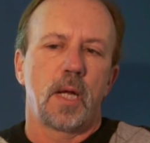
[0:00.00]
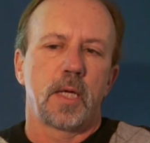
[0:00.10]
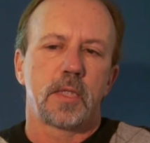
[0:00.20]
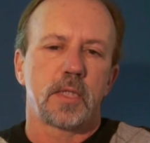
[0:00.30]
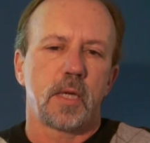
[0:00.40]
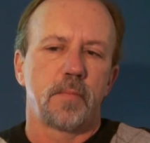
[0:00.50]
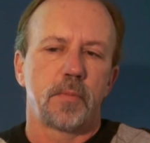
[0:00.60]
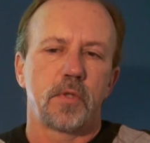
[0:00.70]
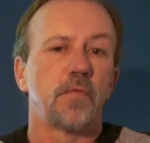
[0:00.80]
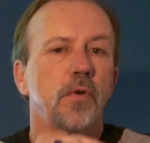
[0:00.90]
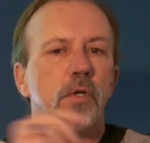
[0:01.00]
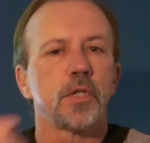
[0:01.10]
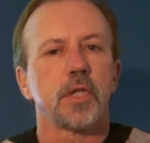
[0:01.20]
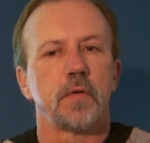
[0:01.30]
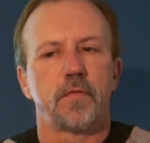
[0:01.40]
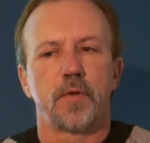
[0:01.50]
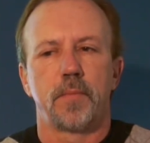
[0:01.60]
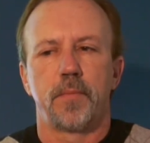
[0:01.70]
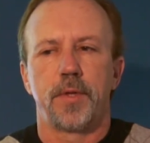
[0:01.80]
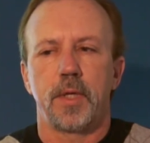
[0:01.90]
and some diversion
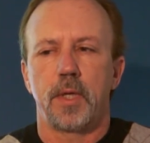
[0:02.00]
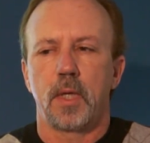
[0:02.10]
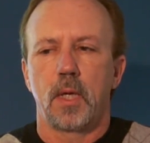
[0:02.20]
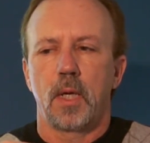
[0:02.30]
from the